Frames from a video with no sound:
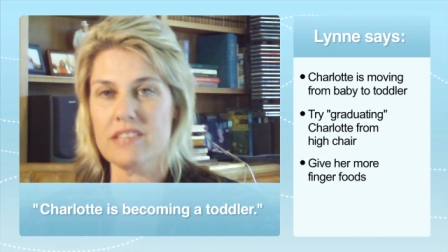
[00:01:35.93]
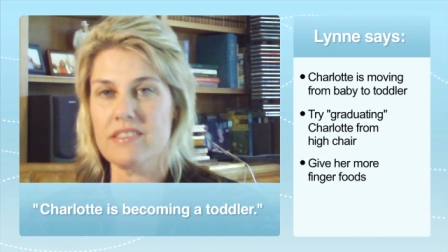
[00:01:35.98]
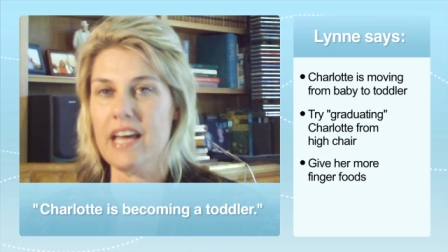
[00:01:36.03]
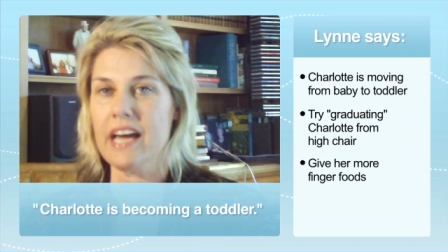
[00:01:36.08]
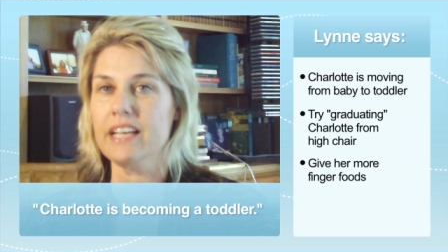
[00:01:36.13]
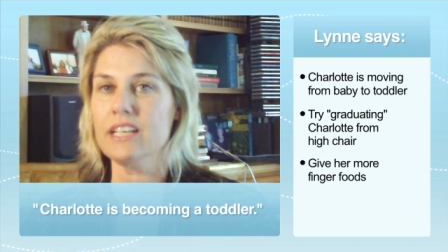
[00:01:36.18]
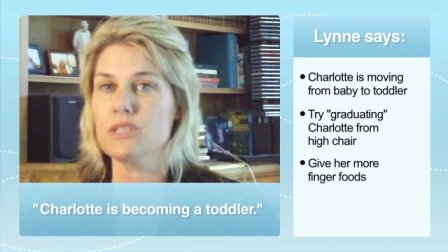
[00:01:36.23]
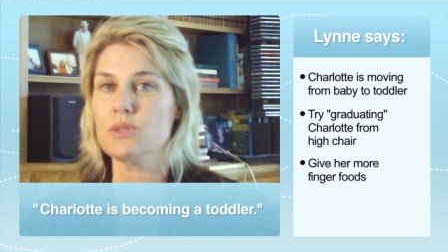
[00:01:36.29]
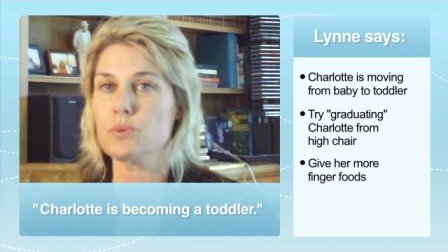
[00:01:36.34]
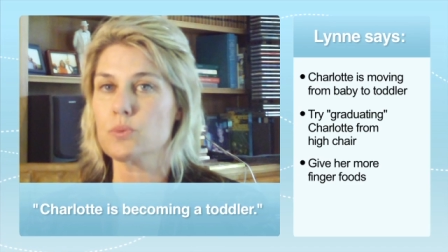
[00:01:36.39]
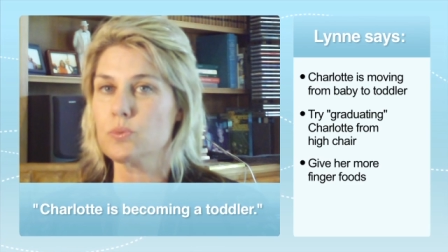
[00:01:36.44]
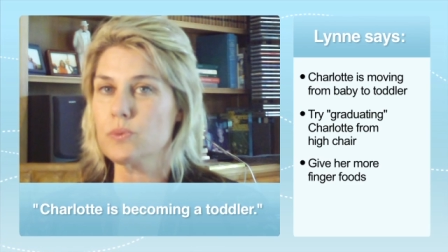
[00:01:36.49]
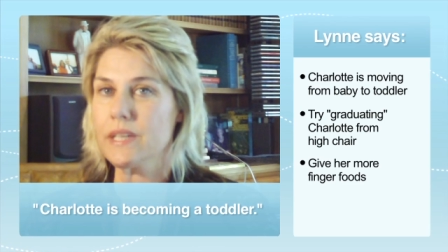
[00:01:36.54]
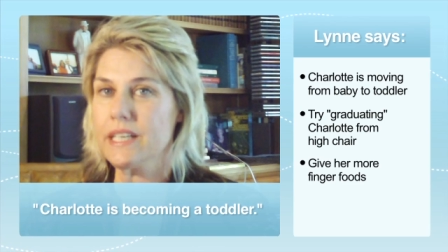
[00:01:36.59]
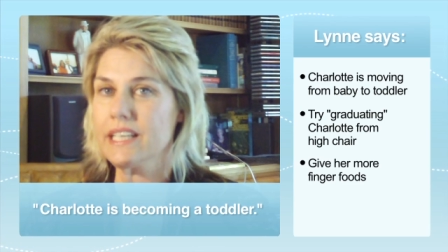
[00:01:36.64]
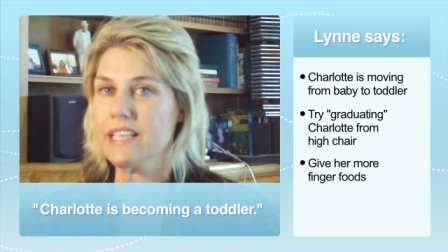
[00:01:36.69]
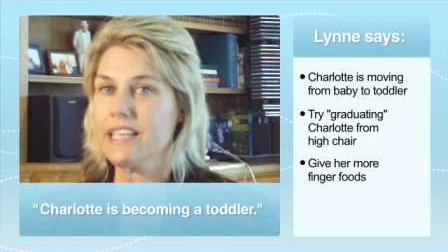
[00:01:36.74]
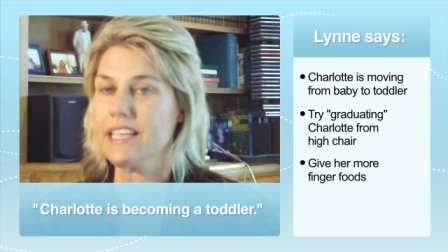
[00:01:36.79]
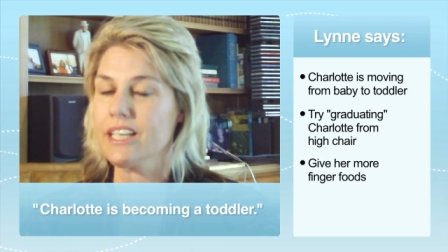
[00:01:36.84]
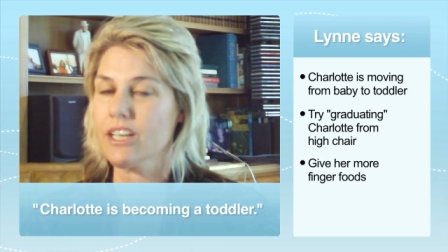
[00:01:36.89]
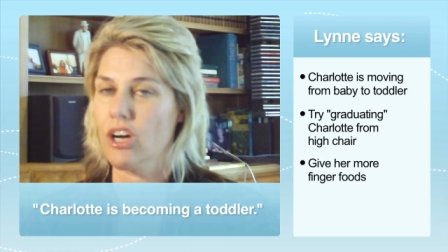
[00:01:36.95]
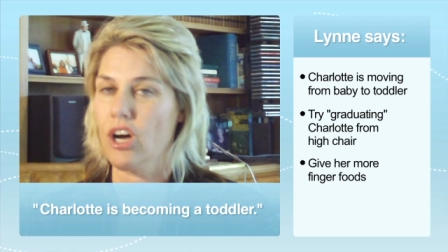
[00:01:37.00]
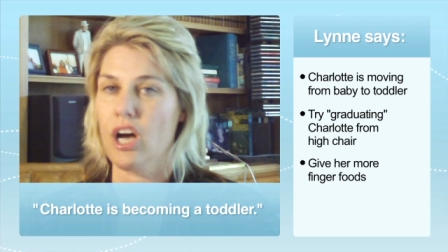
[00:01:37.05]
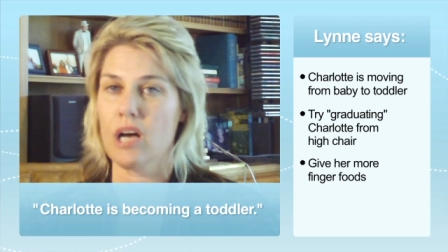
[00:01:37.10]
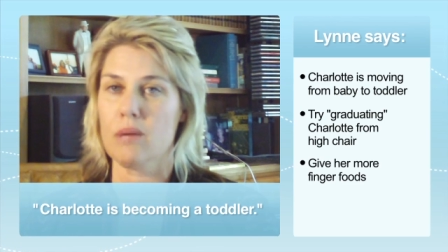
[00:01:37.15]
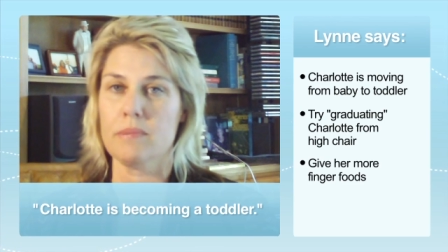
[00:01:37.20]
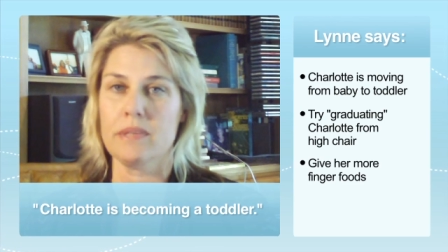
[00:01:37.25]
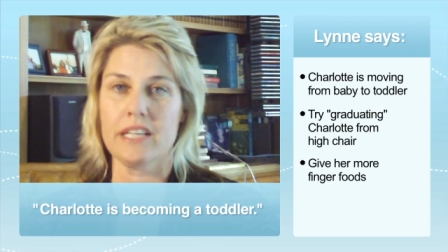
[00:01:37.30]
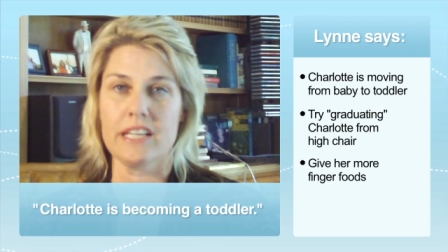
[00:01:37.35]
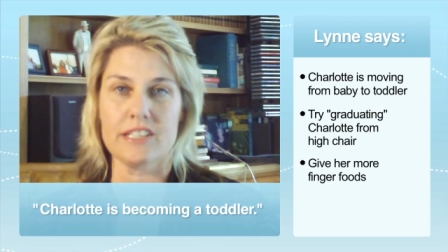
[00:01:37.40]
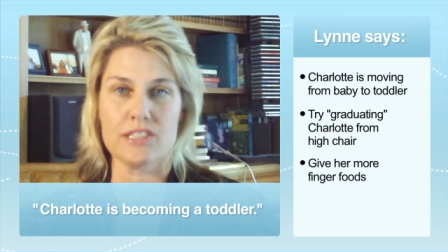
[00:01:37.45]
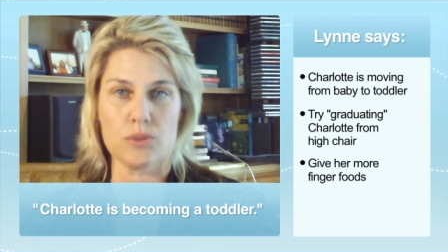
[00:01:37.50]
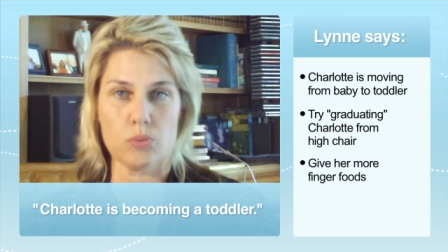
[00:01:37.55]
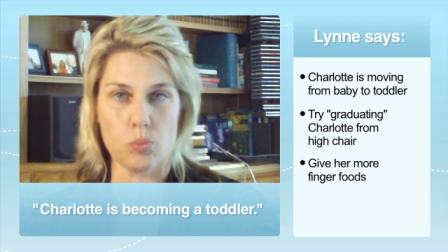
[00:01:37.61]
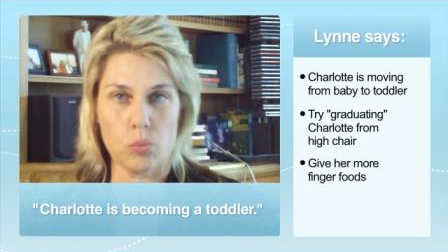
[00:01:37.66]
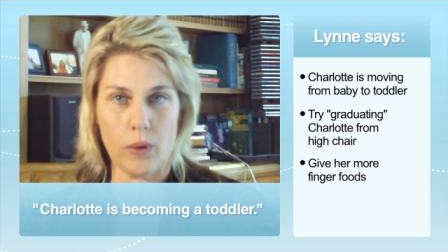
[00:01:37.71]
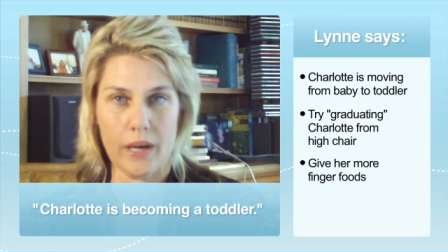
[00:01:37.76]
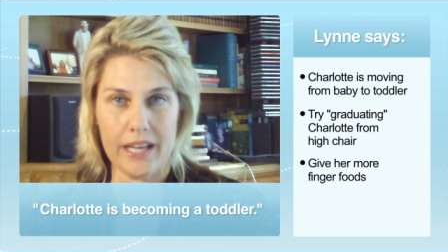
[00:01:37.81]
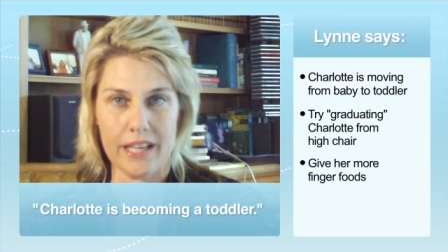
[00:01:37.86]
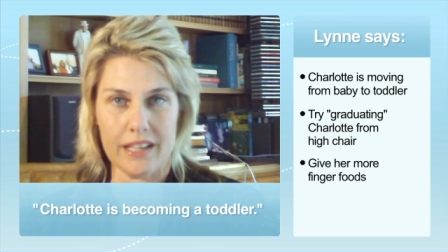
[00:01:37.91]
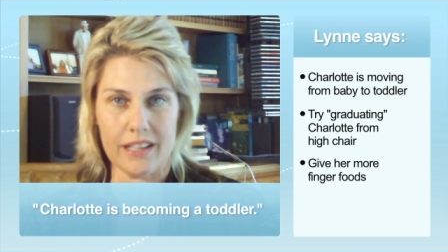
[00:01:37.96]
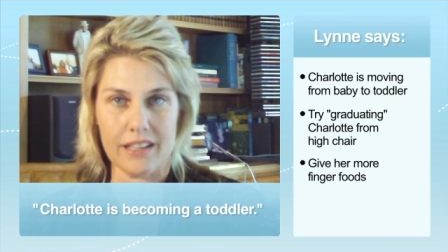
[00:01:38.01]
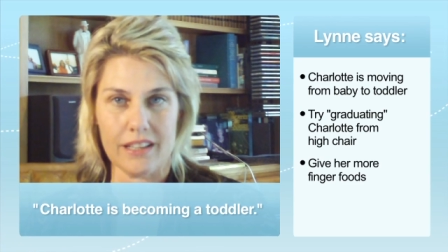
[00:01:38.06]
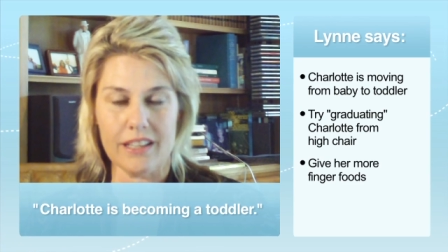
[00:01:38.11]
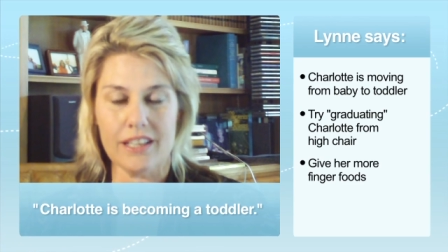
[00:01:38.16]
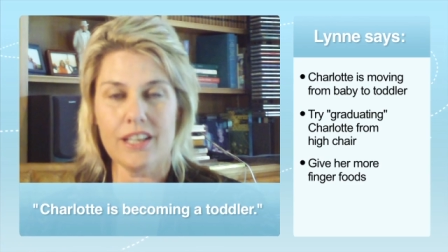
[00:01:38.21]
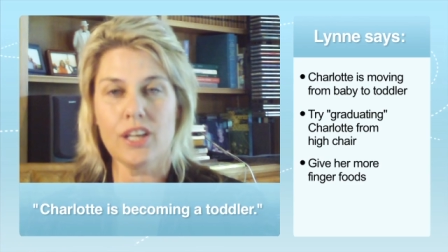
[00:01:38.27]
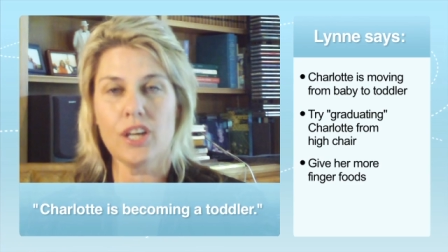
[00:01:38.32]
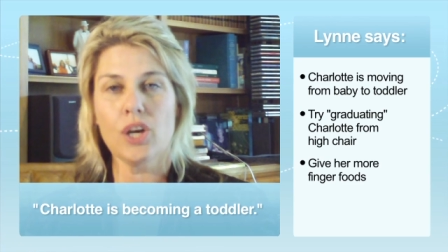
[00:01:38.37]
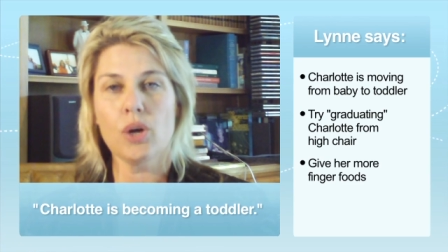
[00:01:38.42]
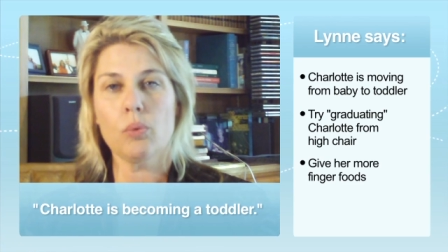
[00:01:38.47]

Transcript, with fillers: and that is really common as well